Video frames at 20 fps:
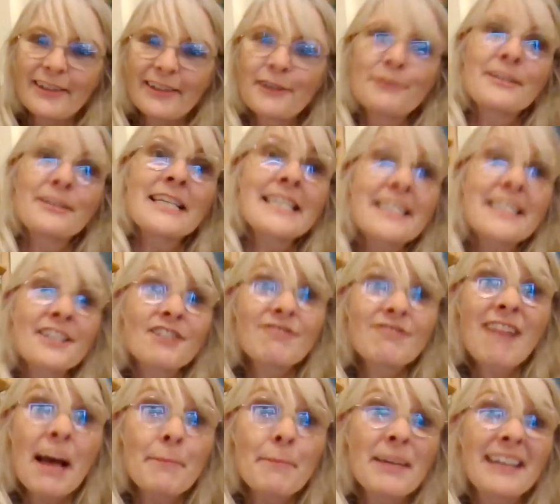did a
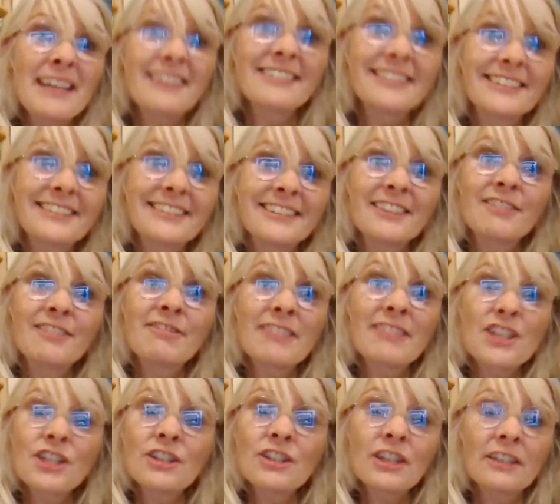ceramics
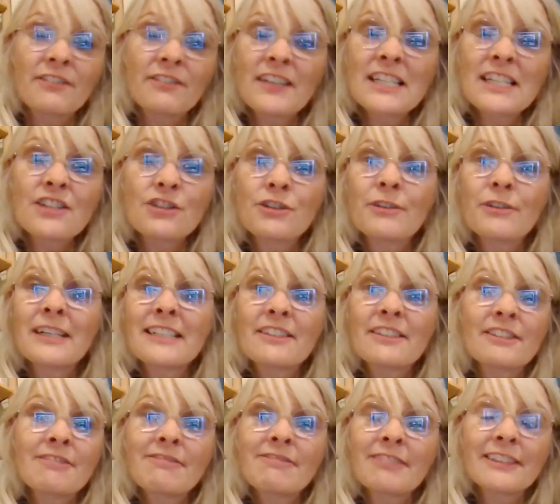degree. She just finished doing a
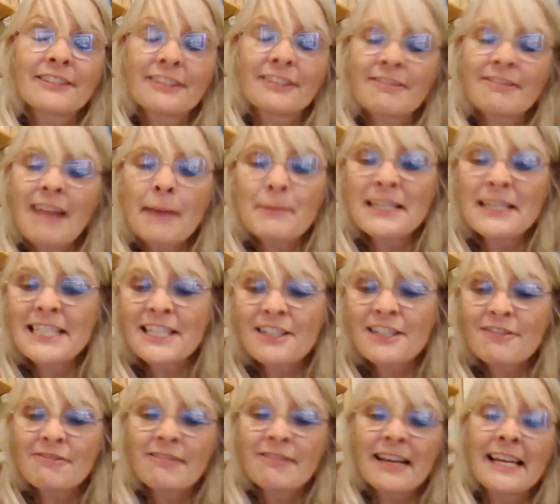ceramics
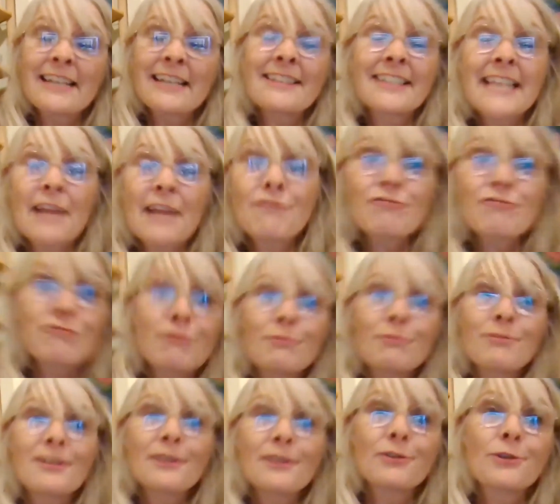degree at Central
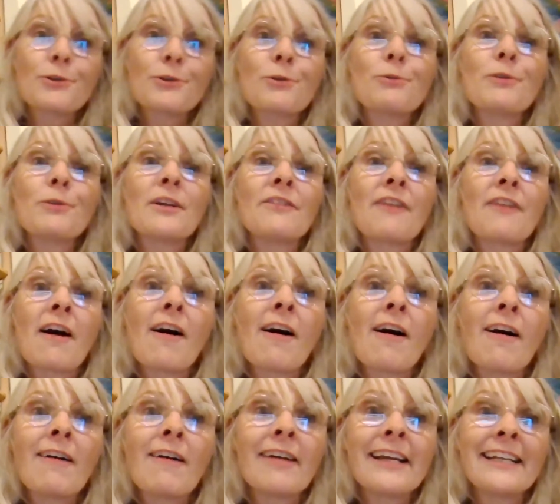School of
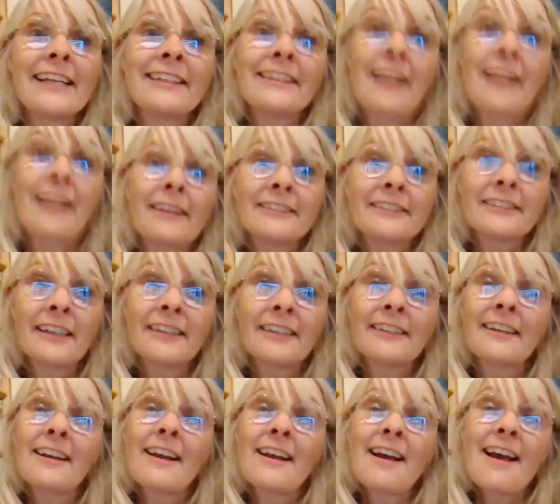Art in
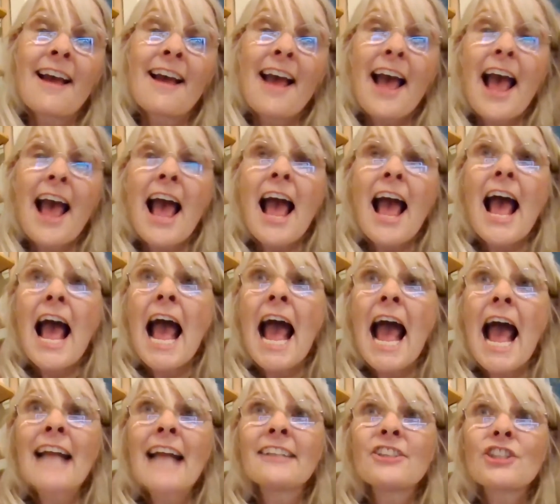London.
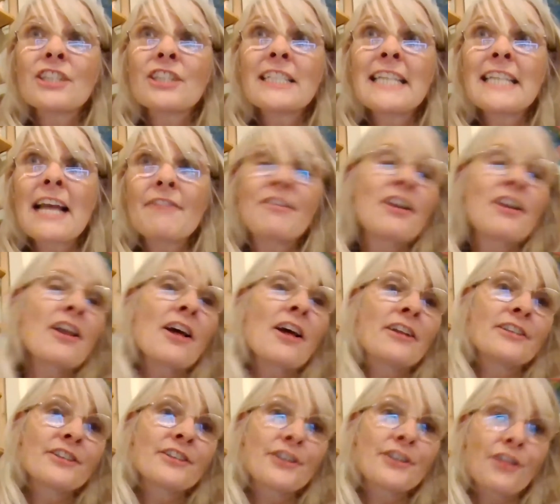And she never
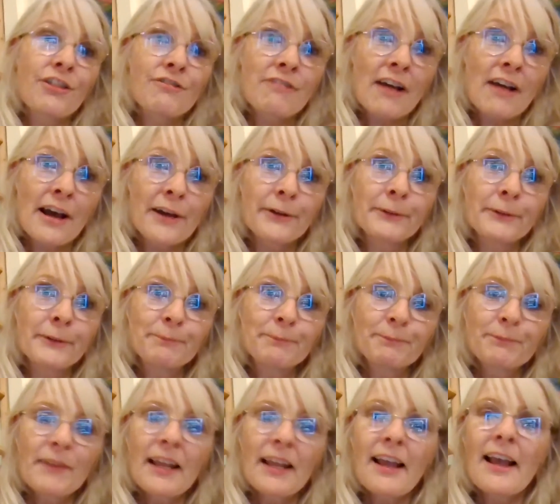learnt to throw
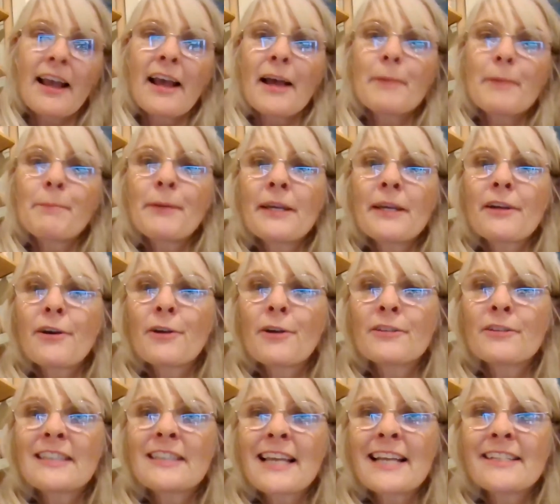
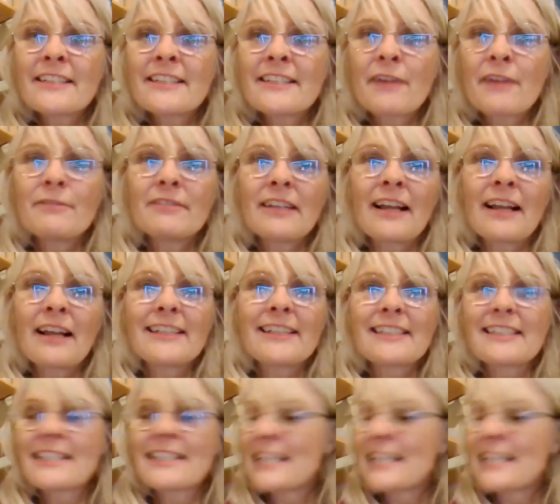because they don't like to